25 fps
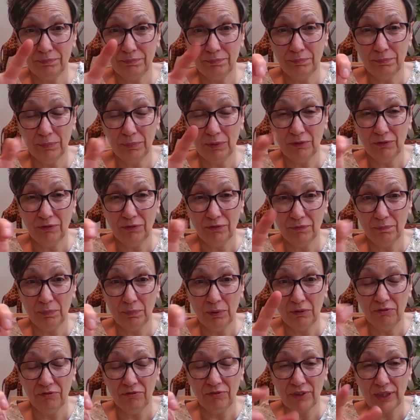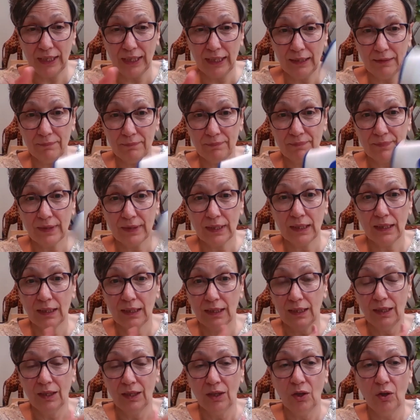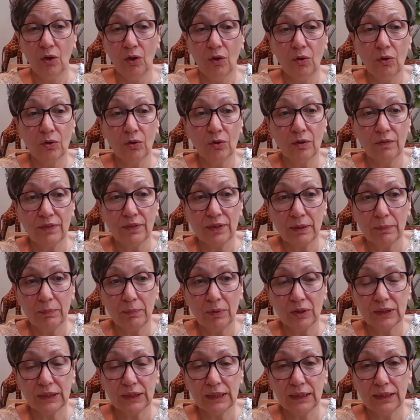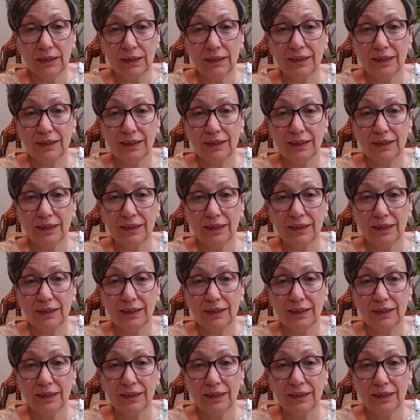puff thing all over the body.